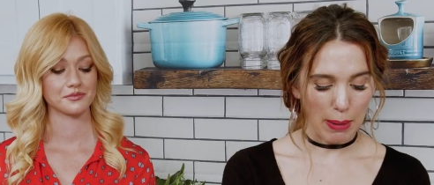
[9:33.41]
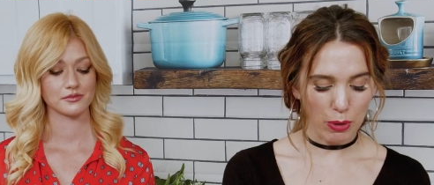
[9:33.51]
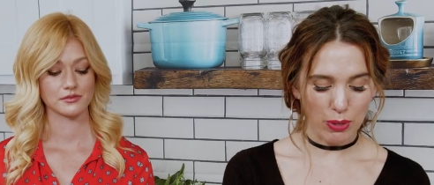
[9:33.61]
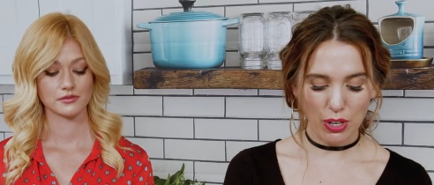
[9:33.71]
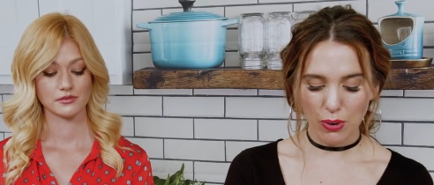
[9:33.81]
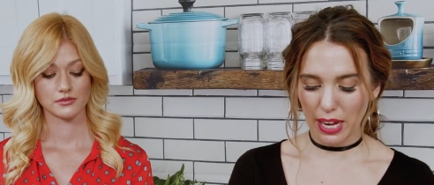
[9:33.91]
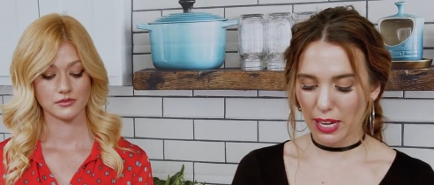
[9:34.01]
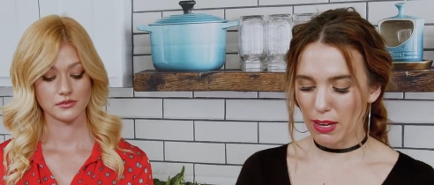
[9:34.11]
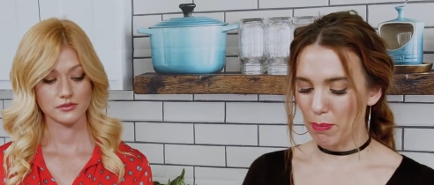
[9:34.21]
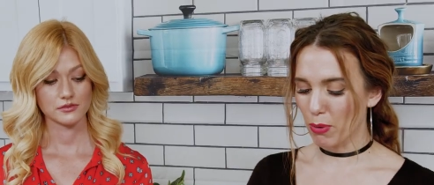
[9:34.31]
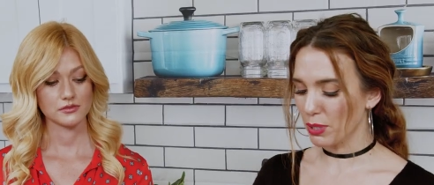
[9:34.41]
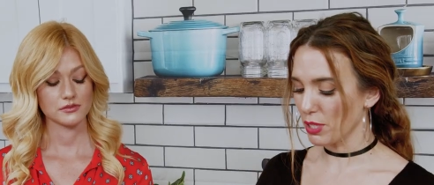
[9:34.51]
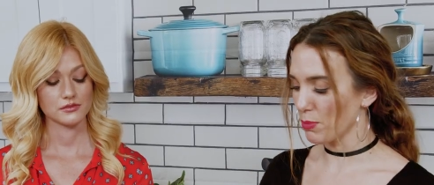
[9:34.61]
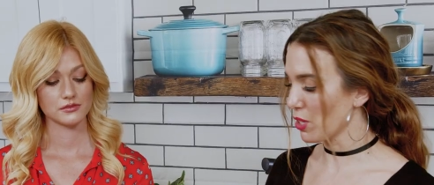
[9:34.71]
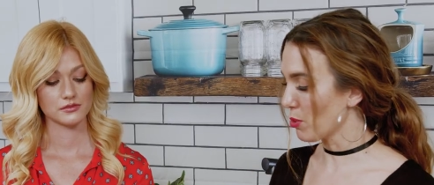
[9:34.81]
Speaker 1: I'm going to go ahead and pour
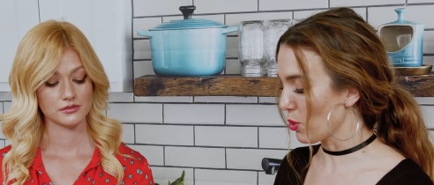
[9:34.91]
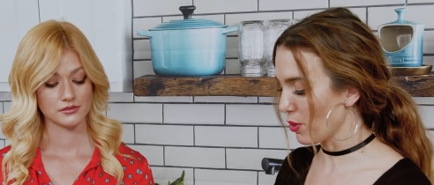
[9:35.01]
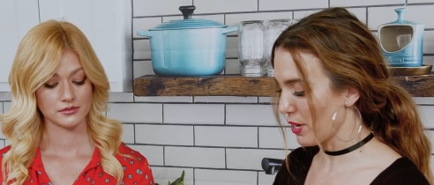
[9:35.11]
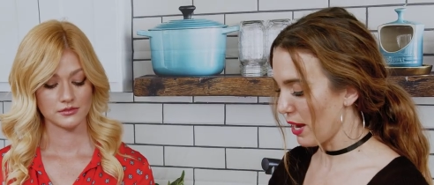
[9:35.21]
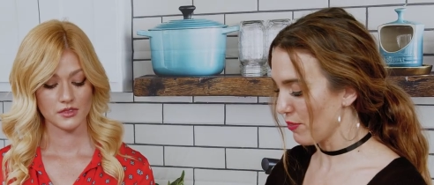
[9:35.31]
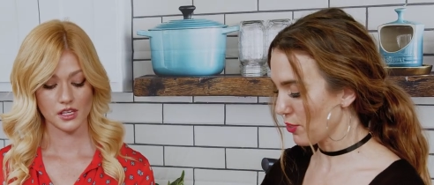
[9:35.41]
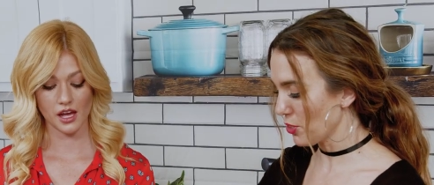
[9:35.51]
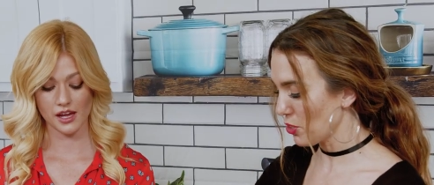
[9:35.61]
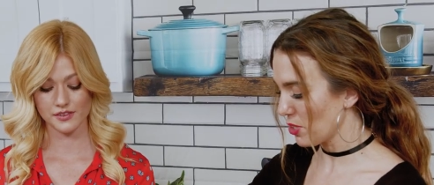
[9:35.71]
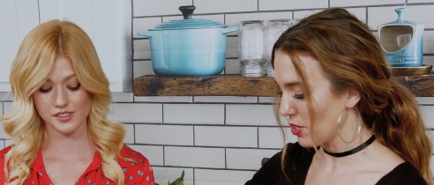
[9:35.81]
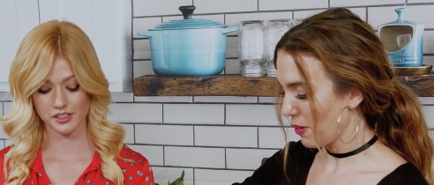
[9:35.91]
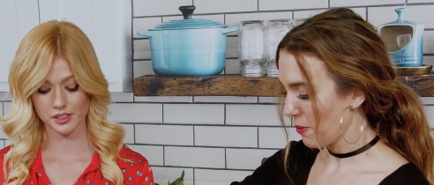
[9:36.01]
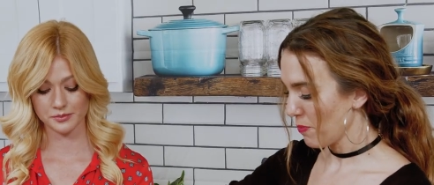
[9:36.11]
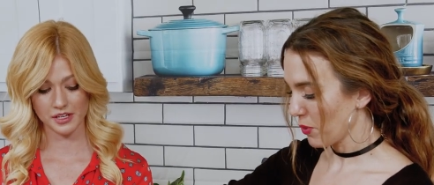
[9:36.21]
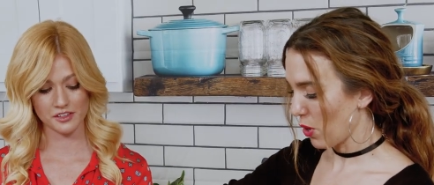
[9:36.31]
some syrup. You already have
Speaker 2: yours? I have
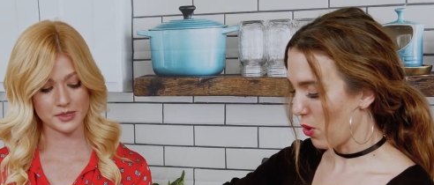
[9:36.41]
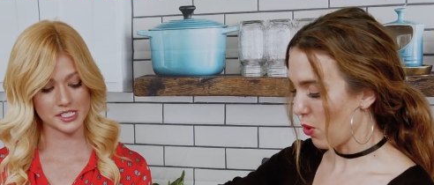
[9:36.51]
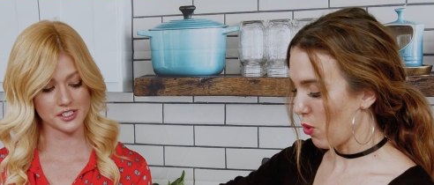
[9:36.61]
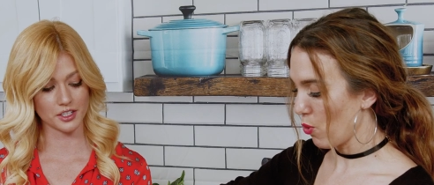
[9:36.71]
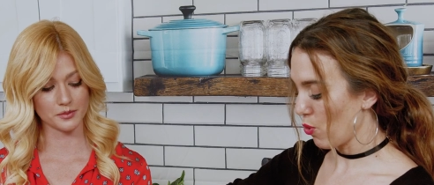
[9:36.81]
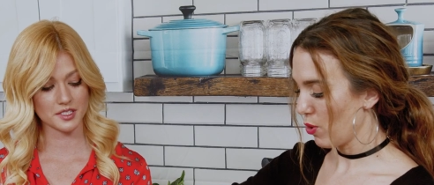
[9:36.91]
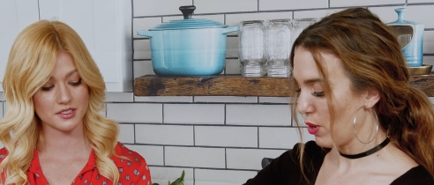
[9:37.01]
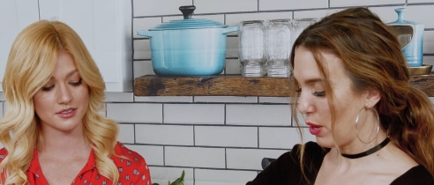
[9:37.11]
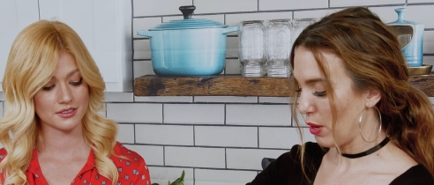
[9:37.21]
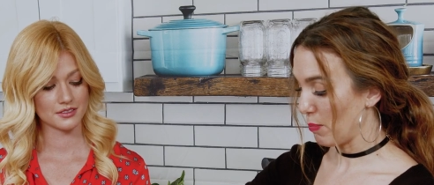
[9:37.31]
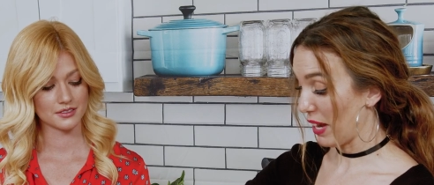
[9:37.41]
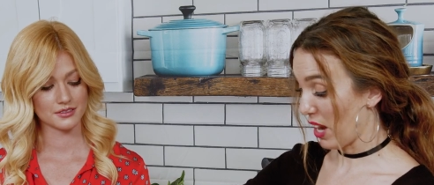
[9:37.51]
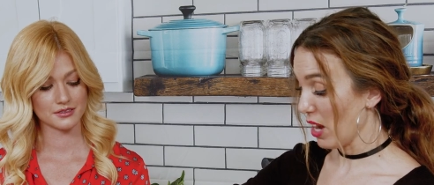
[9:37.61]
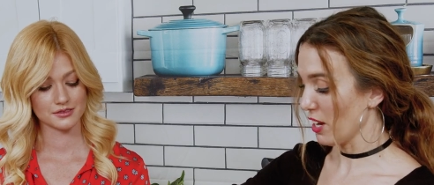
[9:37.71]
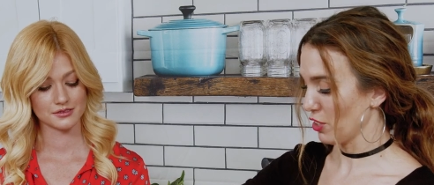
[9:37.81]
syrup. I have oh, been syruped.
Speaker 1: My
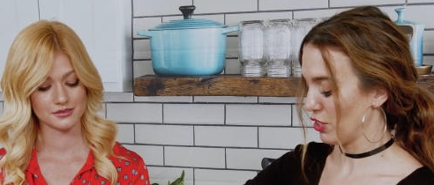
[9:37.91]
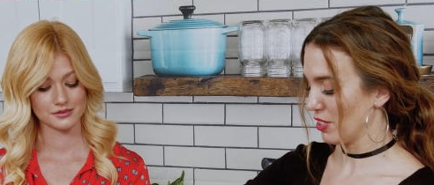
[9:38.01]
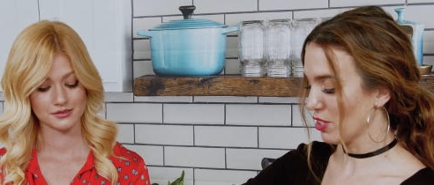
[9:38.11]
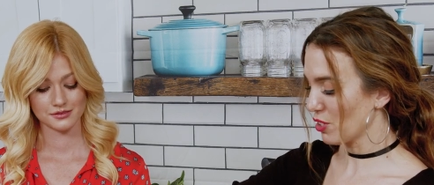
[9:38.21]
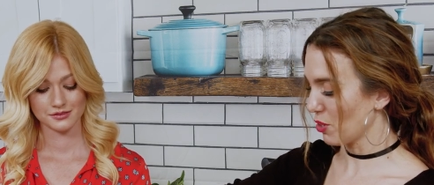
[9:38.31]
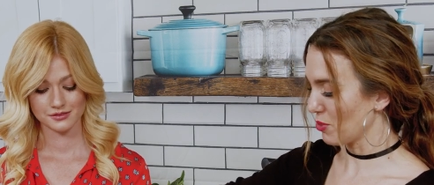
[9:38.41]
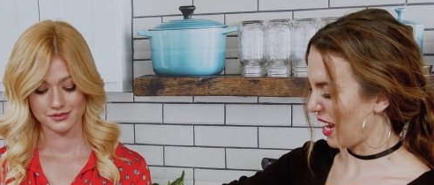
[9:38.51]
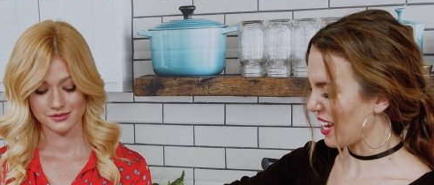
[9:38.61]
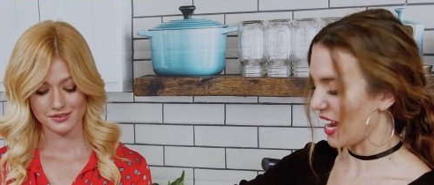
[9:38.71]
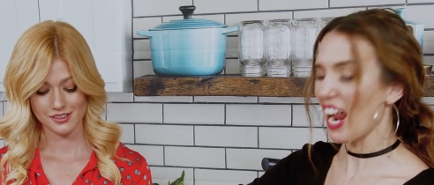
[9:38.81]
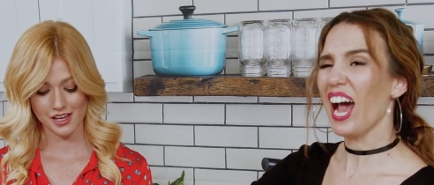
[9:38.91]
gosh. This is so decadent.